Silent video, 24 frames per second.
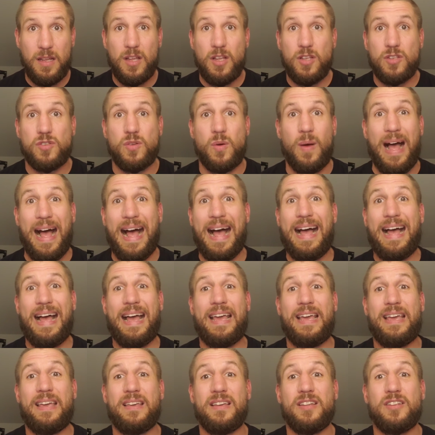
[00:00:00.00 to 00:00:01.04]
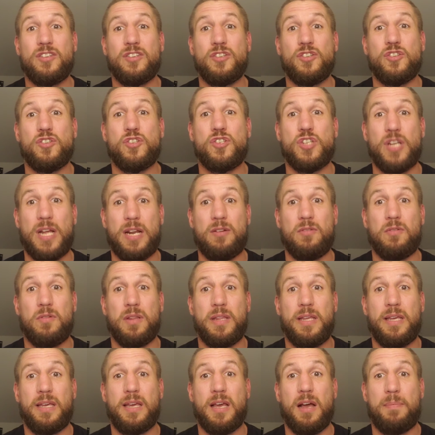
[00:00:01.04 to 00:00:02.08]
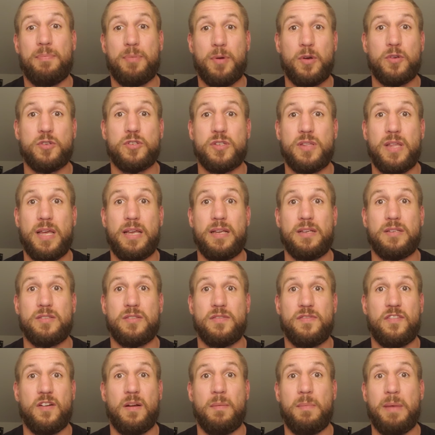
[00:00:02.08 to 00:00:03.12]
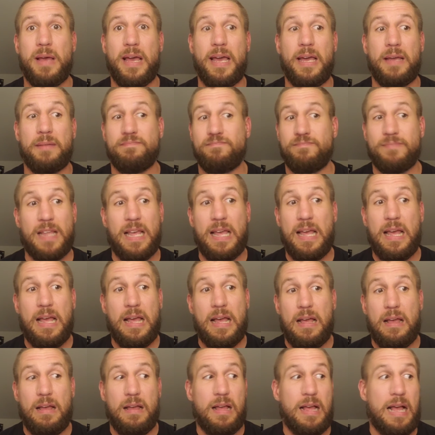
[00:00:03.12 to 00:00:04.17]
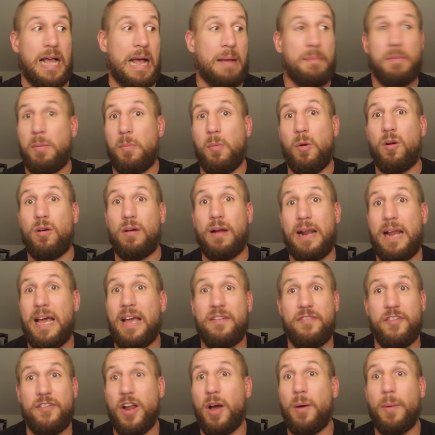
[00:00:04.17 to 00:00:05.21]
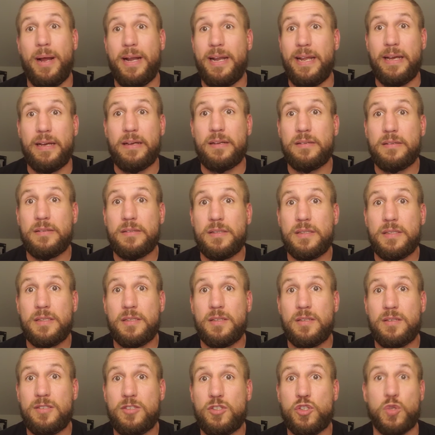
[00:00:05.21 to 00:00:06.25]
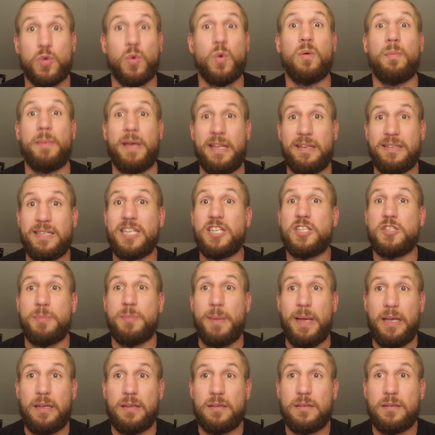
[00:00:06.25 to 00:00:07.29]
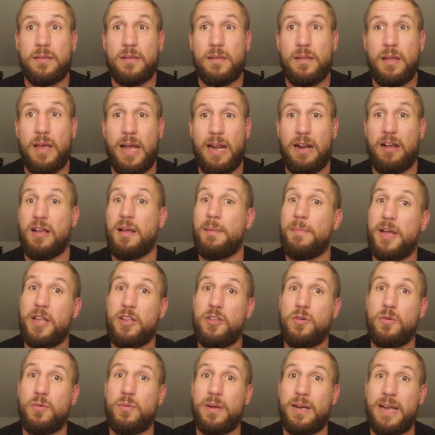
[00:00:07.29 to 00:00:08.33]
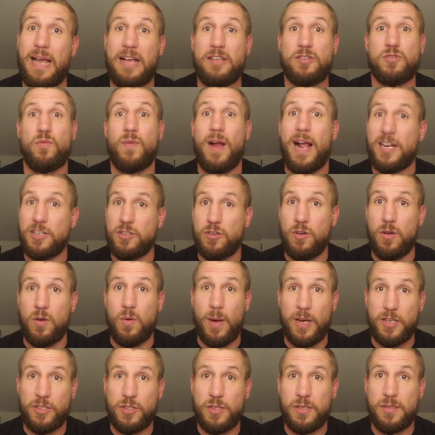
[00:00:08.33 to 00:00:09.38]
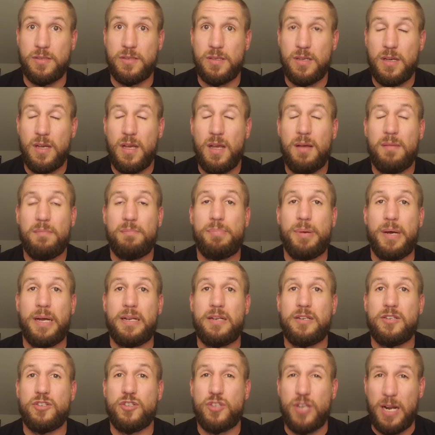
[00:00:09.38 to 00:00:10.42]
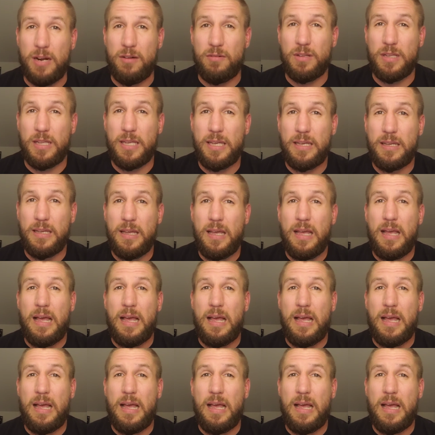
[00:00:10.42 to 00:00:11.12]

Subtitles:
So I generally approach things from I'm a moron, I have no idea. School me, teach me. And I'll come at you and ask rational questions, but generally